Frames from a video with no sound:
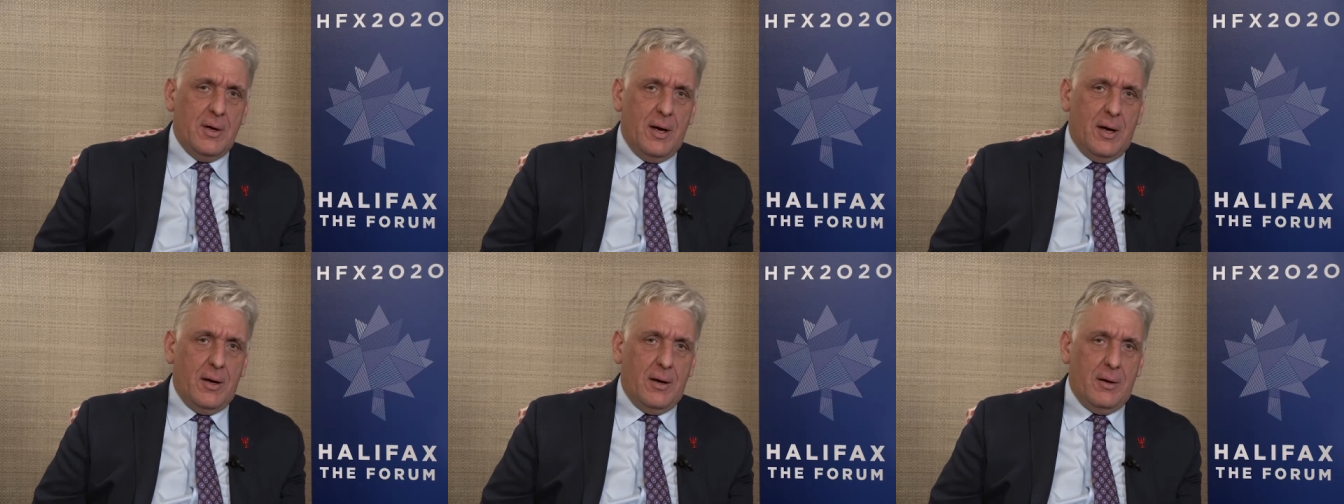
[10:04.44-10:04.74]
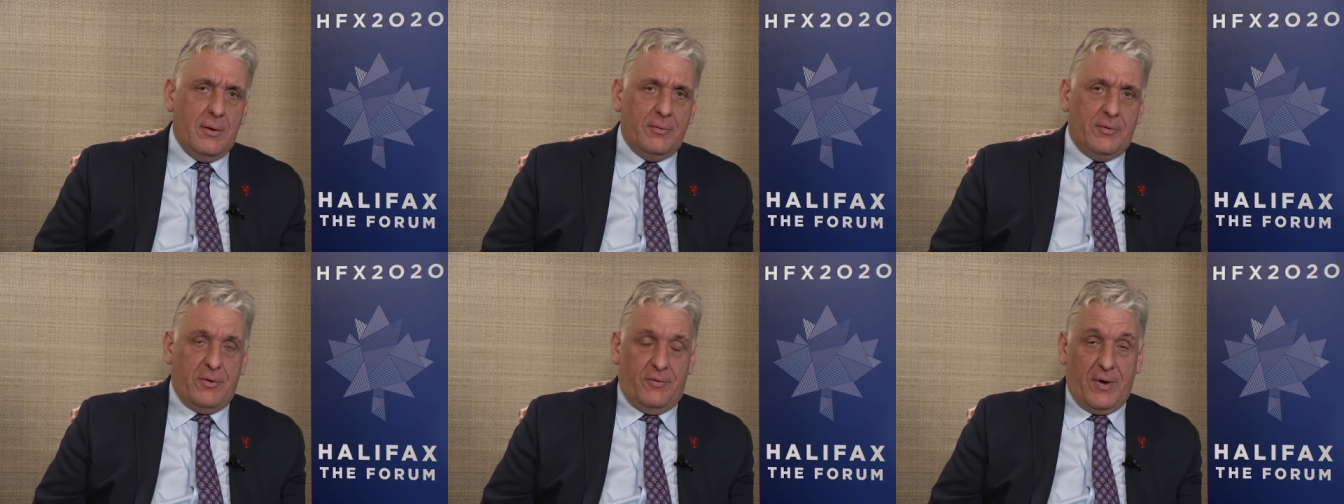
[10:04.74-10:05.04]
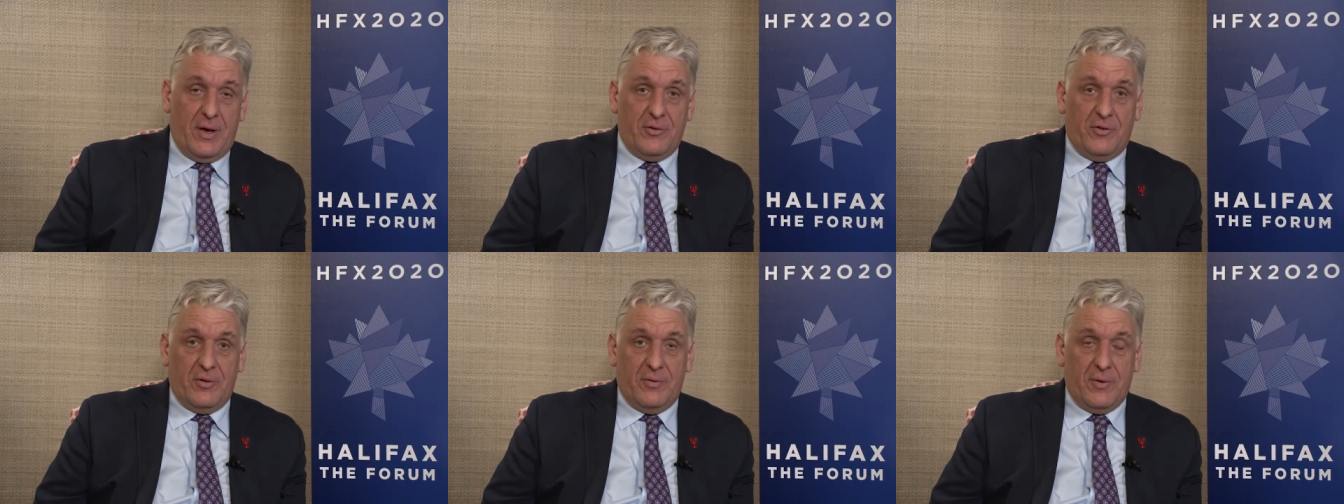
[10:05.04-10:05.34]
uh,
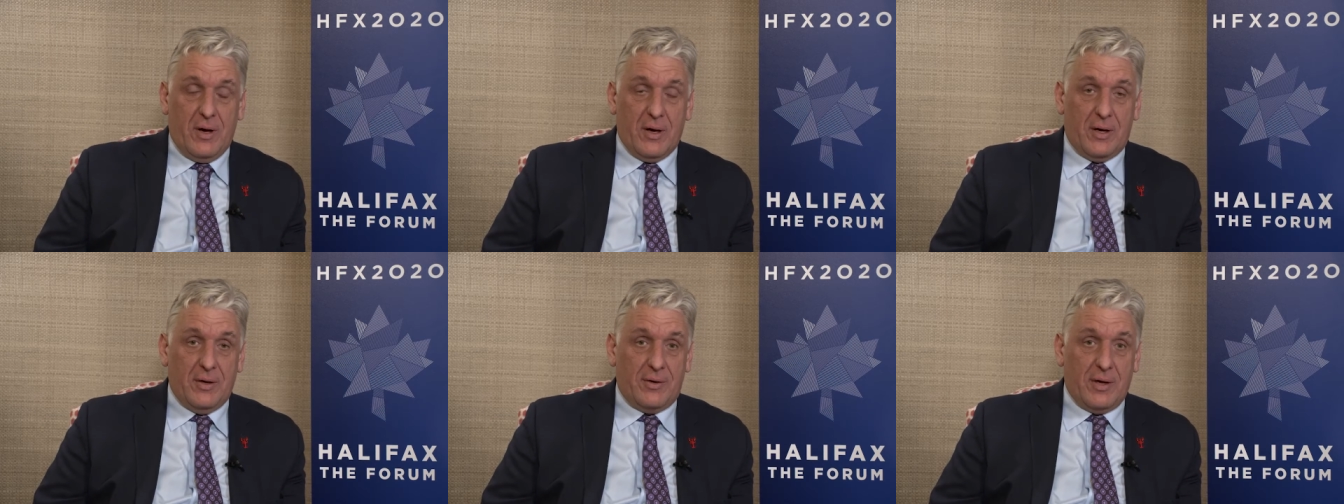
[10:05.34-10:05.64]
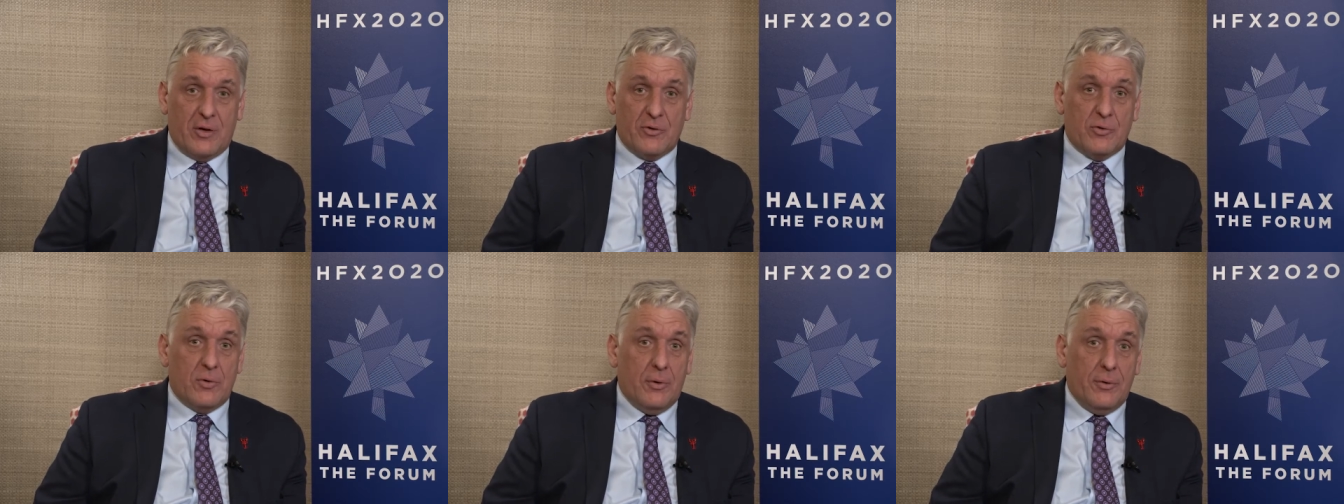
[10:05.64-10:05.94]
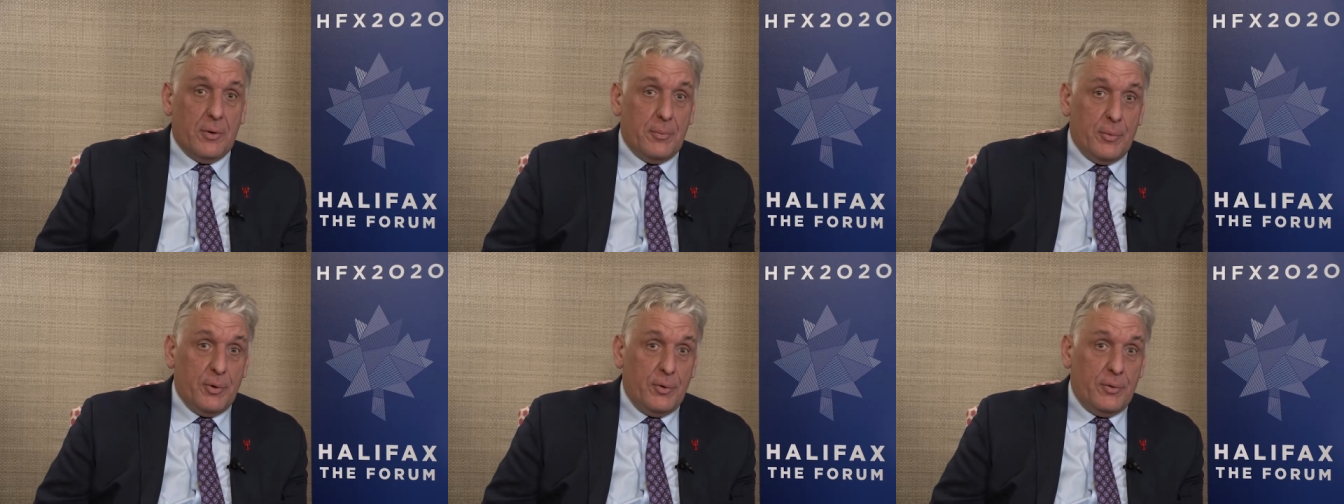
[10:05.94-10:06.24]
defensive architecture
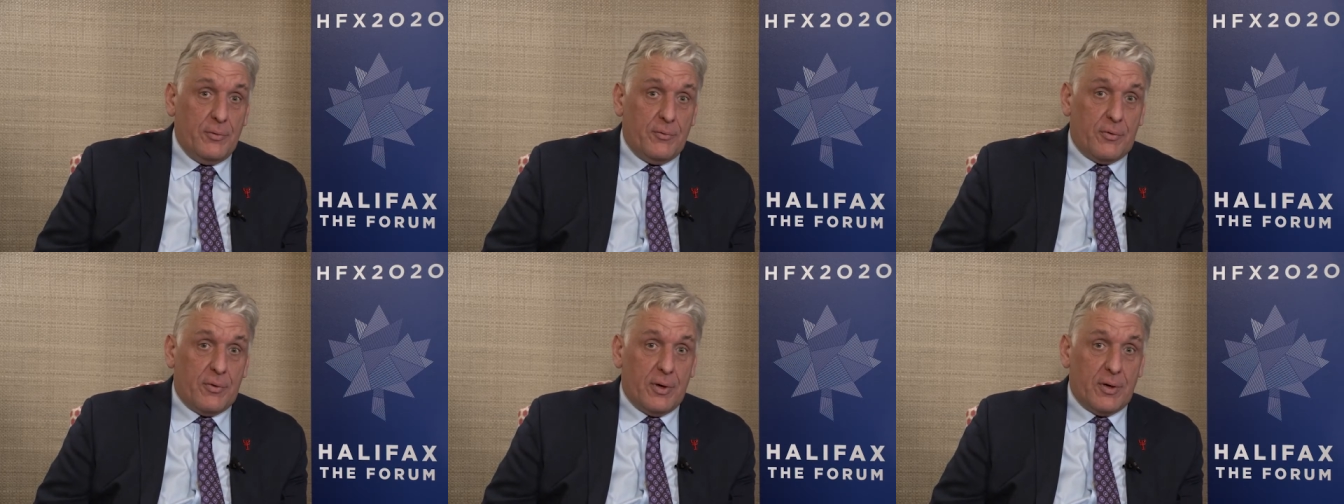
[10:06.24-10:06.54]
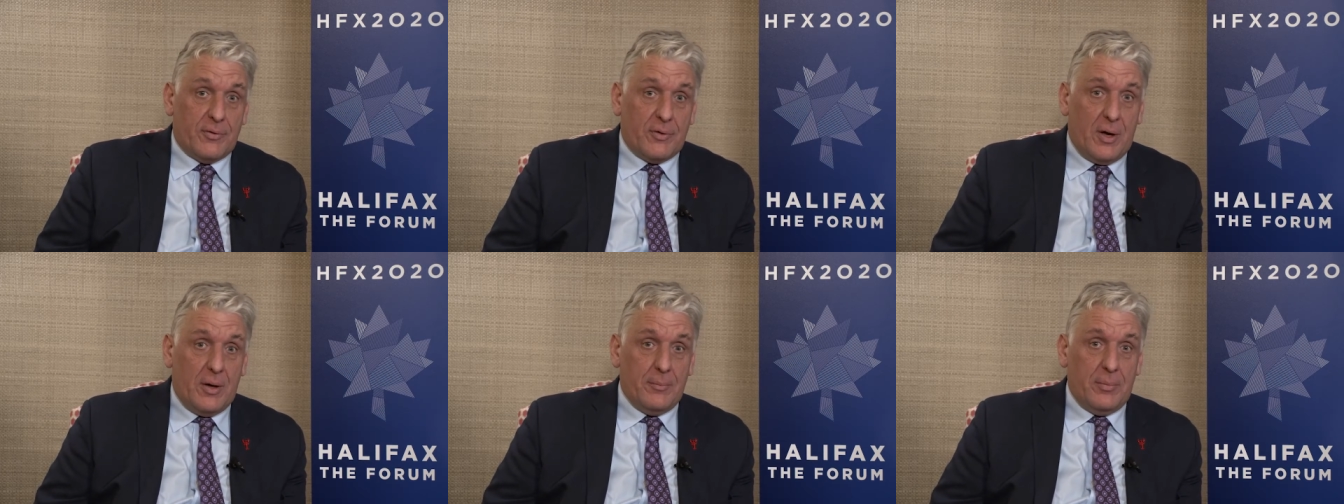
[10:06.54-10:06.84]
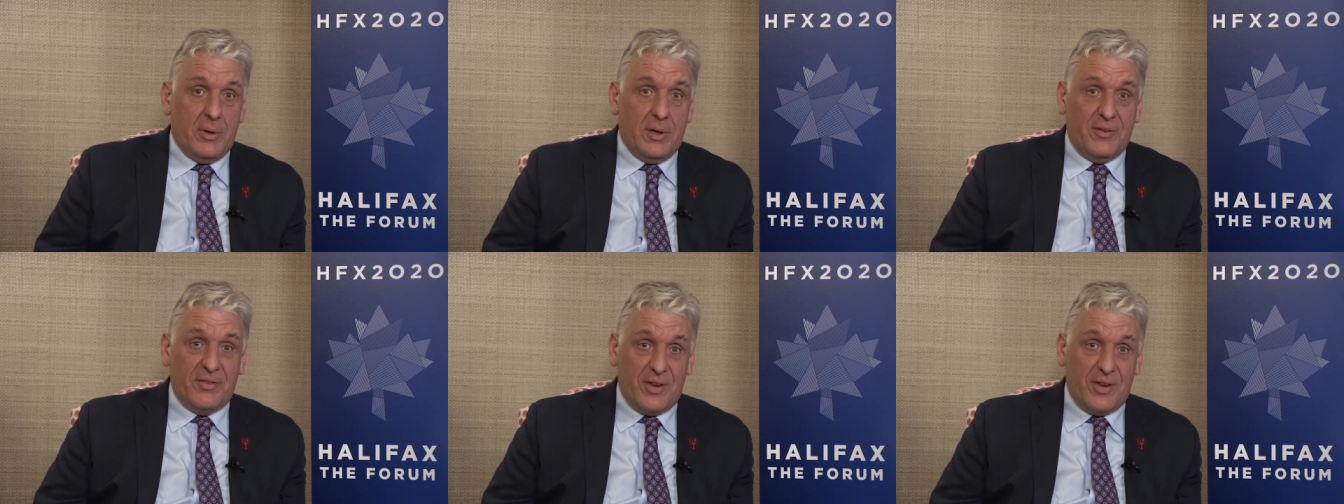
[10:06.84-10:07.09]
on the moon, for example?